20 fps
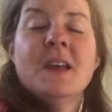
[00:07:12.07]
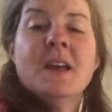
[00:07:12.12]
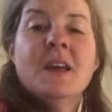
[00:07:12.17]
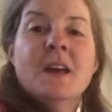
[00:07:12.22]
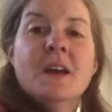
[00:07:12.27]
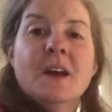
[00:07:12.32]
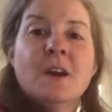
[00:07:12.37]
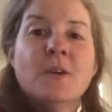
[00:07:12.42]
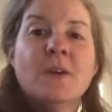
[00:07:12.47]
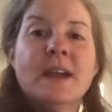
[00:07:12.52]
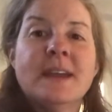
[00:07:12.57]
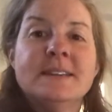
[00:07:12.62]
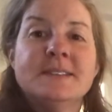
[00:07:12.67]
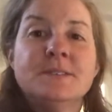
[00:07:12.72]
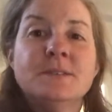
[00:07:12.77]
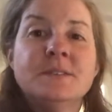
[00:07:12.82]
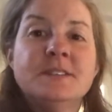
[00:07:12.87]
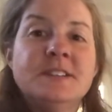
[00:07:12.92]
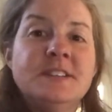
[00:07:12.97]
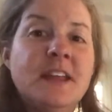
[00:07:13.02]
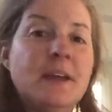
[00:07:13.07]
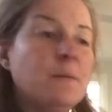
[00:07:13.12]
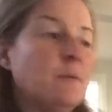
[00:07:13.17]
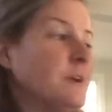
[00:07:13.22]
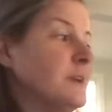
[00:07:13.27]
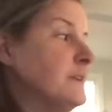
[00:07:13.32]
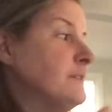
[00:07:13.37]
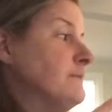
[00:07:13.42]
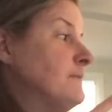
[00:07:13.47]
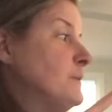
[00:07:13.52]
Okay, so today we're
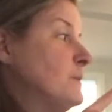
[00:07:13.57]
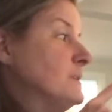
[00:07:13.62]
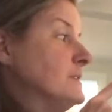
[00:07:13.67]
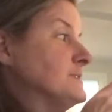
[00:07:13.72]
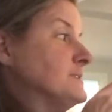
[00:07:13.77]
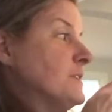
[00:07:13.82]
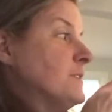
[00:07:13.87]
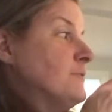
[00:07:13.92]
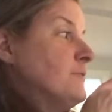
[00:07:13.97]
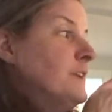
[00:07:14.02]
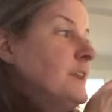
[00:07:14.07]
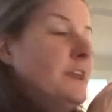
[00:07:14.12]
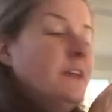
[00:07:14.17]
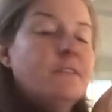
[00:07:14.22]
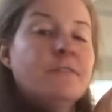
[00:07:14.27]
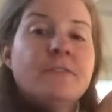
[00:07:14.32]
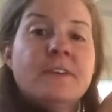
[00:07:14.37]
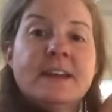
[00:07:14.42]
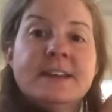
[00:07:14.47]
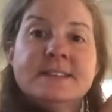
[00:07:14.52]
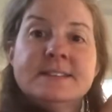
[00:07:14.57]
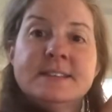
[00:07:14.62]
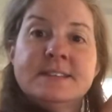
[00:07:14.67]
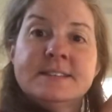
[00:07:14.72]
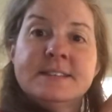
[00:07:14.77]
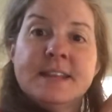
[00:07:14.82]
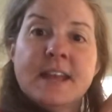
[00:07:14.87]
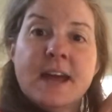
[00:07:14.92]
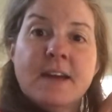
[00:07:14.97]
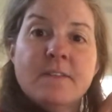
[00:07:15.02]
going to focus on reading phrases
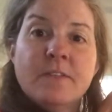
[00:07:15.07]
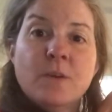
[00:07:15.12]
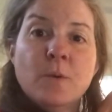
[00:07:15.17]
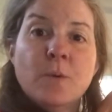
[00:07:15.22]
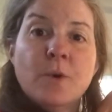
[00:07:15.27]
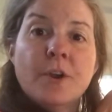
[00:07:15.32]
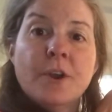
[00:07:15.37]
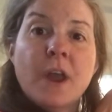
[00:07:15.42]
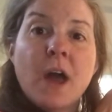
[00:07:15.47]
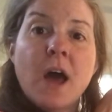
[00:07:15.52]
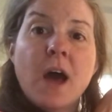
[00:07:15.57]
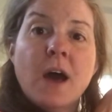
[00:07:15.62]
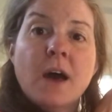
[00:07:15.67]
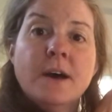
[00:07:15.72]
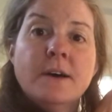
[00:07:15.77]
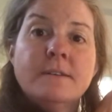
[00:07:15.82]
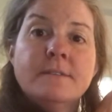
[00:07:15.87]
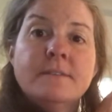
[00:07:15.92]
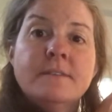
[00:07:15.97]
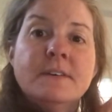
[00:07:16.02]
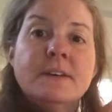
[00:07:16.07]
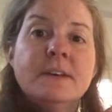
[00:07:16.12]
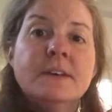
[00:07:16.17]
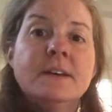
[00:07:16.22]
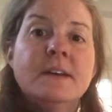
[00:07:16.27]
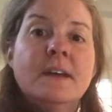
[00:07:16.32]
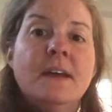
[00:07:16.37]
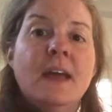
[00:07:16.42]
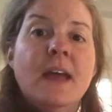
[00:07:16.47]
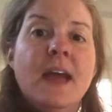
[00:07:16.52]
that have the word of
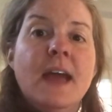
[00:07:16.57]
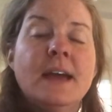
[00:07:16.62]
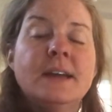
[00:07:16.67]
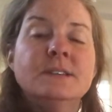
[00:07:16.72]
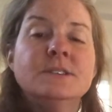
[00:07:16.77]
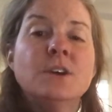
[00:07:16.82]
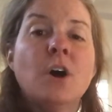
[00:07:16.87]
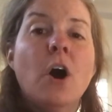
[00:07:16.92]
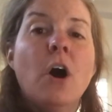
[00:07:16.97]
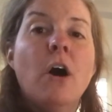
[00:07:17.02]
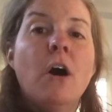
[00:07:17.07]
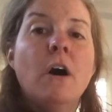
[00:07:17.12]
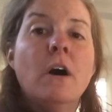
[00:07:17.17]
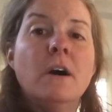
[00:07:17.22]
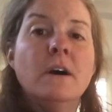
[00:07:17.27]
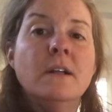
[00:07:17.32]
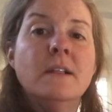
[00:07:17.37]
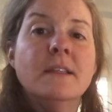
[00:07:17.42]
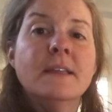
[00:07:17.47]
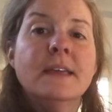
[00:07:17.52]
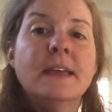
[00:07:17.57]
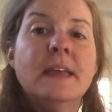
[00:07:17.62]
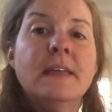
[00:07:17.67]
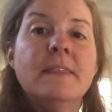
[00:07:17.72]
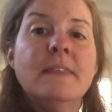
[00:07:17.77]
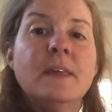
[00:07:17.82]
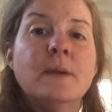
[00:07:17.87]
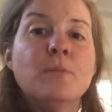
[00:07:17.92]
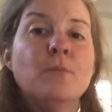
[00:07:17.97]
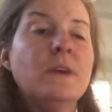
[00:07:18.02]
and all in
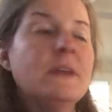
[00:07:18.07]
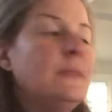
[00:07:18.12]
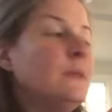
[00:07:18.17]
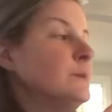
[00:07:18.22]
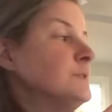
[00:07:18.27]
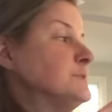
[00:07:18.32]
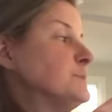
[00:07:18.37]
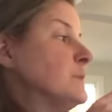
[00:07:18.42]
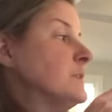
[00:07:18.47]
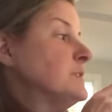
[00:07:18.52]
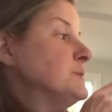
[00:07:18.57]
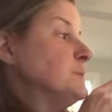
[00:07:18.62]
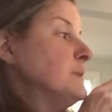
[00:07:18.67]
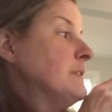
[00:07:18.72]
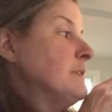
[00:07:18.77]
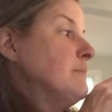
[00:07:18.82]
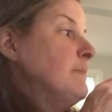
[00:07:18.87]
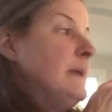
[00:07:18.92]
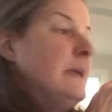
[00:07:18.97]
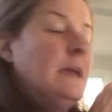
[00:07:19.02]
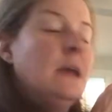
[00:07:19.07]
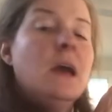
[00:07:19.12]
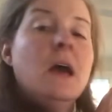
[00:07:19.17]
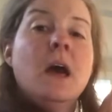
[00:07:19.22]
them. Read those words with me.